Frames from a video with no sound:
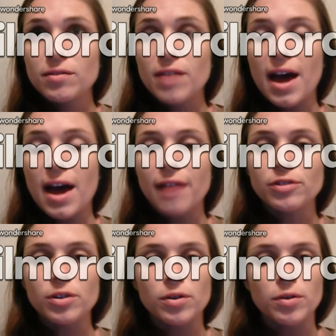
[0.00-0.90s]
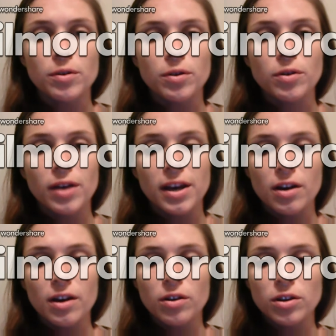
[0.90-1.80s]
after creating
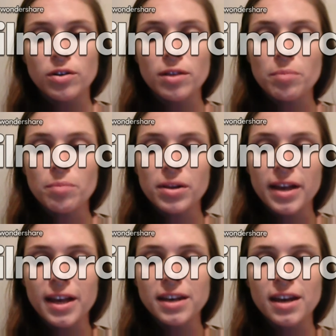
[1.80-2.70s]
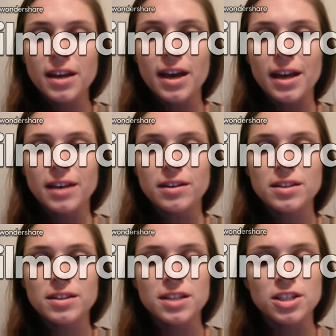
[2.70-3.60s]
a unit plan and
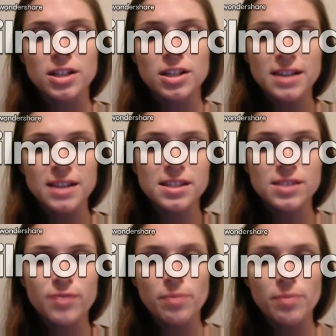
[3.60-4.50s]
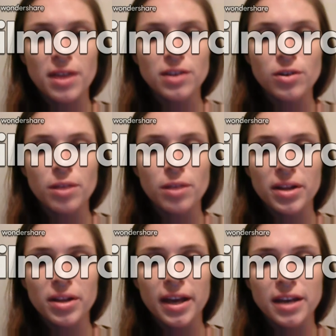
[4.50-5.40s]
teaching lessons from that unit
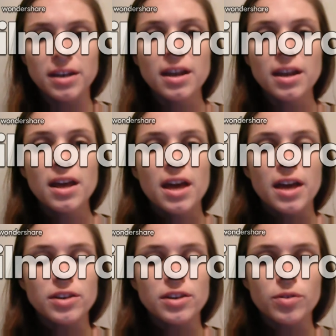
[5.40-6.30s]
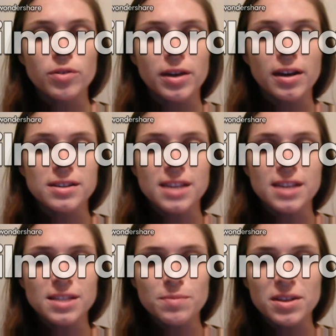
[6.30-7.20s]
plan and doing
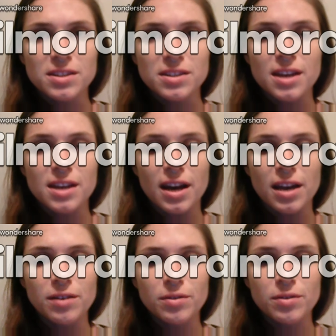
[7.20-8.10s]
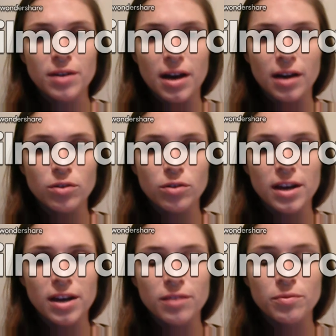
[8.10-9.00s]
assessments that I had
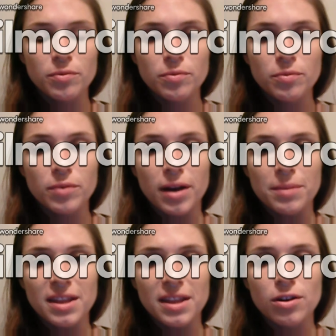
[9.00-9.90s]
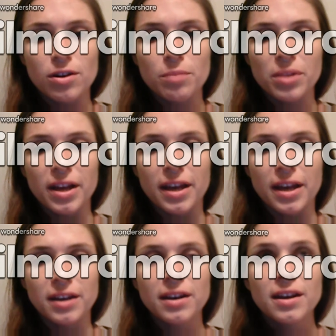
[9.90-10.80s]
created when I made the unit
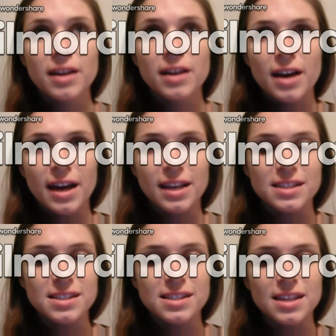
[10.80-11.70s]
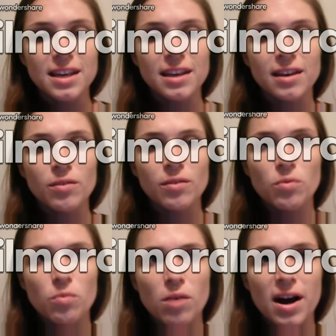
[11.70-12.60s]
plan, I can see
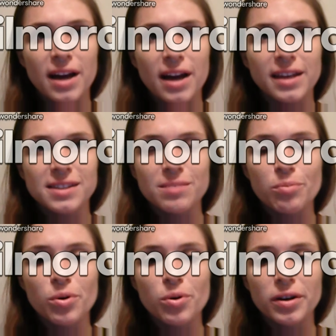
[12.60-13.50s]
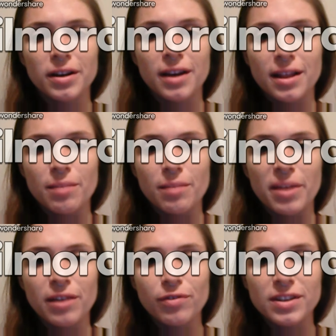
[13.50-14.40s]
why it's important and the
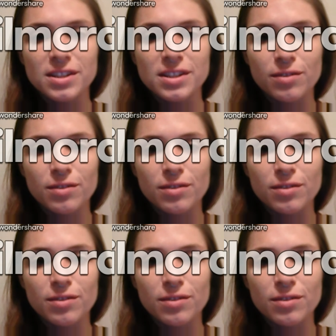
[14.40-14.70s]
benefits of